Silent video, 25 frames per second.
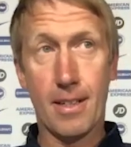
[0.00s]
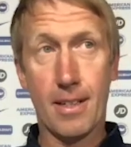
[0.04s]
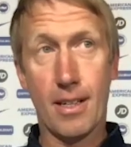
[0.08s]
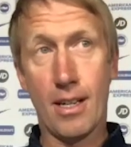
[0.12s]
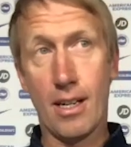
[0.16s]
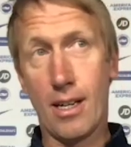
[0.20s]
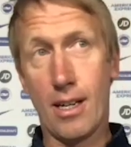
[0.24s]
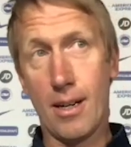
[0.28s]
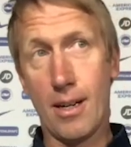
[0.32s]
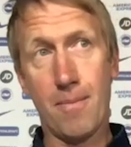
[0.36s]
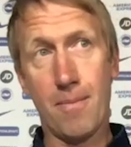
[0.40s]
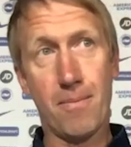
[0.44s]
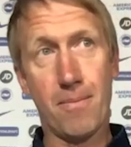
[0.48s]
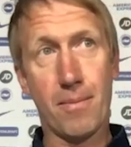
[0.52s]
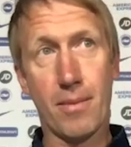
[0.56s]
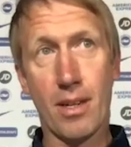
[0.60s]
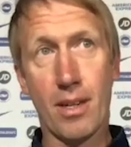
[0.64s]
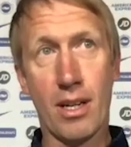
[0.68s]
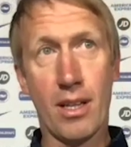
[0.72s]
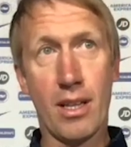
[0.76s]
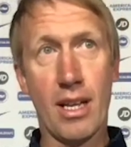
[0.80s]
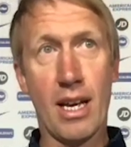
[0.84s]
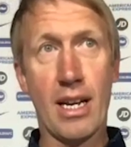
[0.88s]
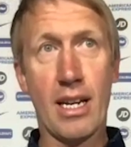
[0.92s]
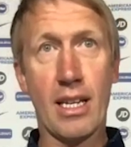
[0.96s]
And
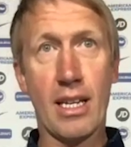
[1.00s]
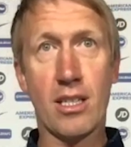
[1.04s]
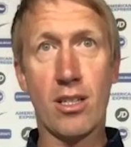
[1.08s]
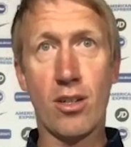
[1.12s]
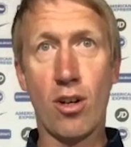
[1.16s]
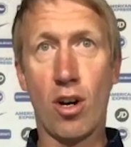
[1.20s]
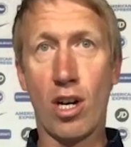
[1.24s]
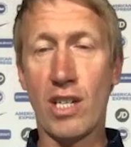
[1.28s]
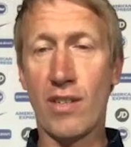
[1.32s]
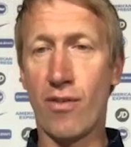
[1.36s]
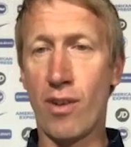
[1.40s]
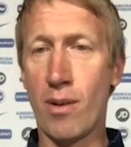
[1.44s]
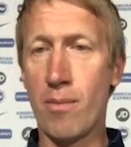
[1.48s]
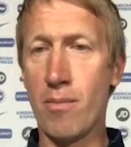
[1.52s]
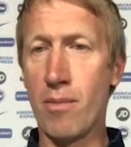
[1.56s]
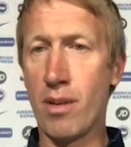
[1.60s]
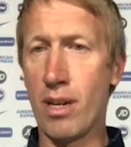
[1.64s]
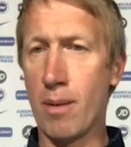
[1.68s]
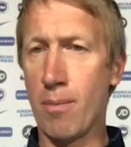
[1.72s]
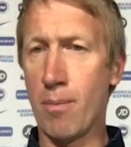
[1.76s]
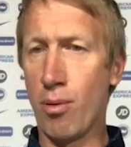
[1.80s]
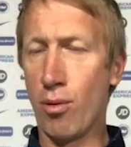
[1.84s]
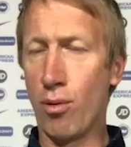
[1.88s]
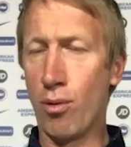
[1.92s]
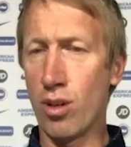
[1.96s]
then it's nice for him that
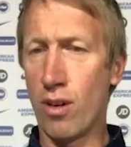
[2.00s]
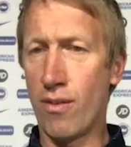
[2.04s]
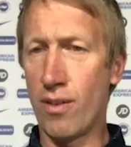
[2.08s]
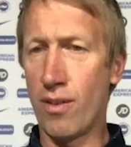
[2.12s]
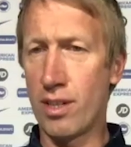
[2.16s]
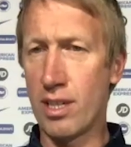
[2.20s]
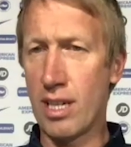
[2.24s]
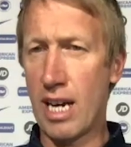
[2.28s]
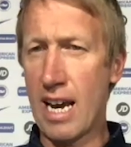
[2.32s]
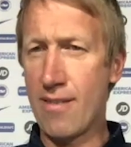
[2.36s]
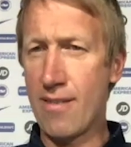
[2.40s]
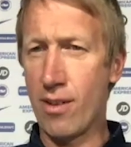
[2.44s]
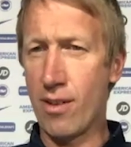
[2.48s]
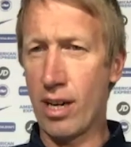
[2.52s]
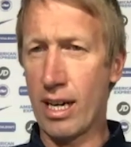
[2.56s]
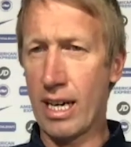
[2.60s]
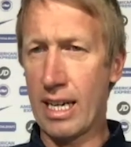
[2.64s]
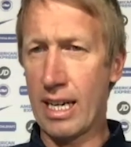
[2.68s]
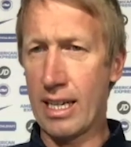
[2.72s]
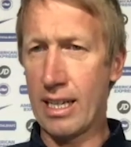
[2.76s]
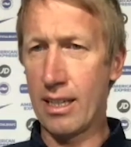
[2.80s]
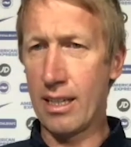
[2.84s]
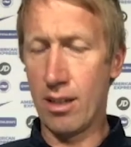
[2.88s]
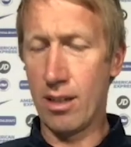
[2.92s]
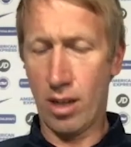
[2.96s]
he pulls off a save like
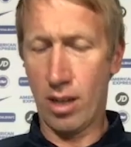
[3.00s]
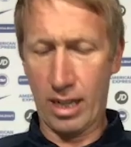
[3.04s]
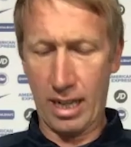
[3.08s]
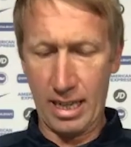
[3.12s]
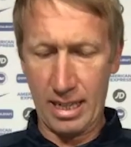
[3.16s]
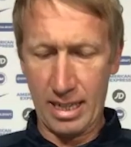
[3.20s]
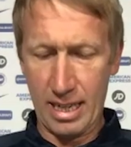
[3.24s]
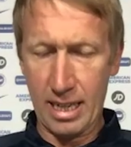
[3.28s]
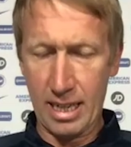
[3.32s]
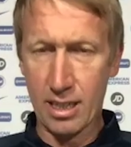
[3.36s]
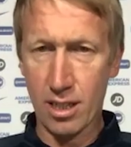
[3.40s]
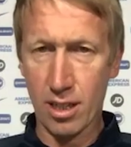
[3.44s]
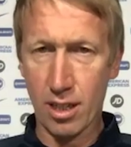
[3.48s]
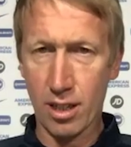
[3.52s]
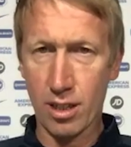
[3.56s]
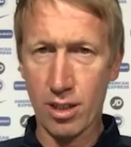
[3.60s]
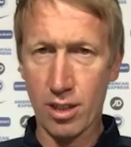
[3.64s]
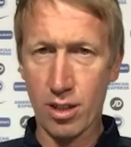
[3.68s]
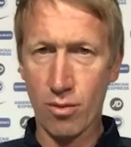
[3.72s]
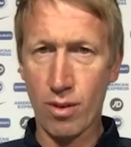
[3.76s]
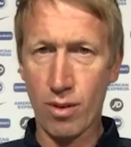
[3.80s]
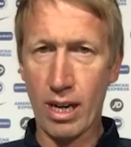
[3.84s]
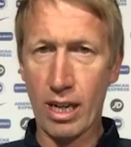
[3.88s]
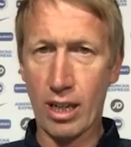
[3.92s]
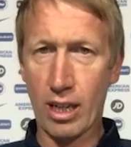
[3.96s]
he did to
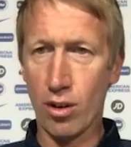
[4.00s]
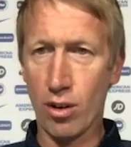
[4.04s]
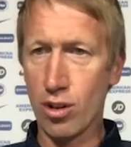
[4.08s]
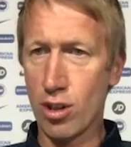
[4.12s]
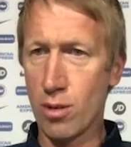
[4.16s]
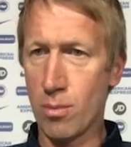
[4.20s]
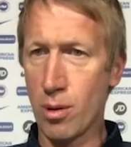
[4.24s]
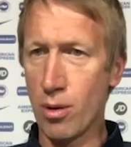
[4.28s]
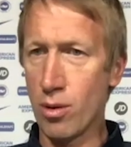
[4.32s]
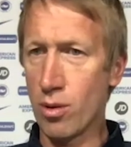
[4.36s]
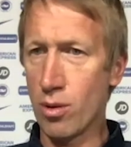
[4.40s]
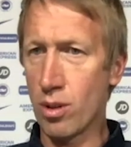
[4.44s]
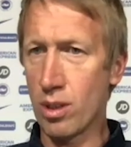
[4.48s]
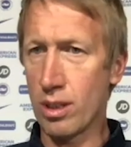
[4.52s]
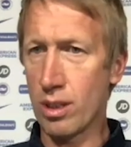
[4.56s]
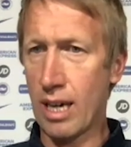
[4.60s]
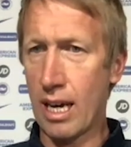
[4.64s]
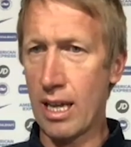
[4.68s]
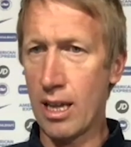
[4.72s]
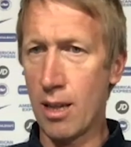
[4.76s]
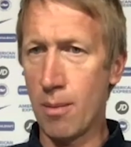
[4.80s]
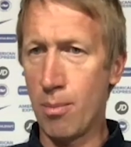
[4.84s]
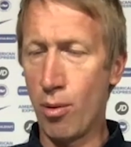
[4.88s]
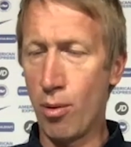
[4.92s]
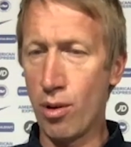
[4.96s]
really contribute to us
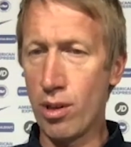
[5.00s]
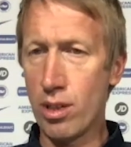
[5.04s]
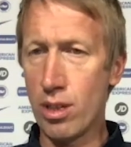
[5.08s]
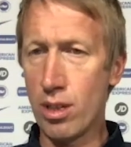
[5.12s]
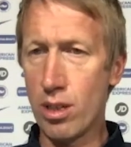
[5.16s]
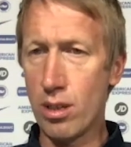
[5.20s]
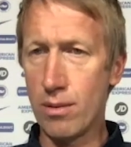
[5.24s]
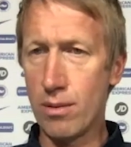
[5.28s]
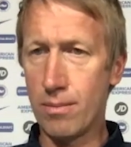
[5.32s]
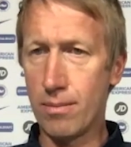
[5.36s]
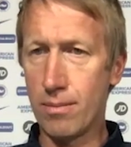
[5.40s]
getting the points.